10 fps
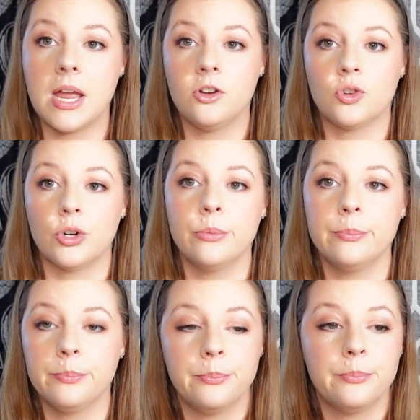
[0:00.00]
age group,
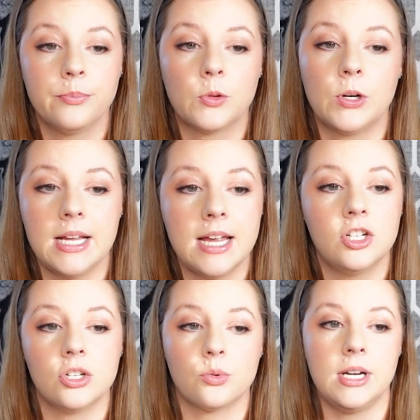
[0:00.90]

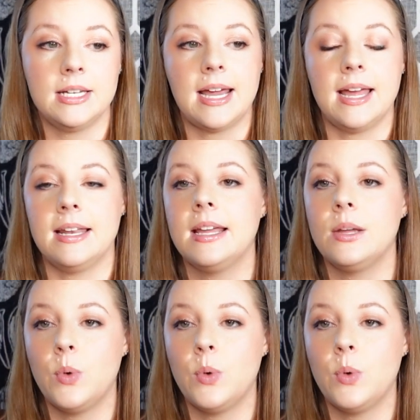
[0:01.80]
ages 3 to 10,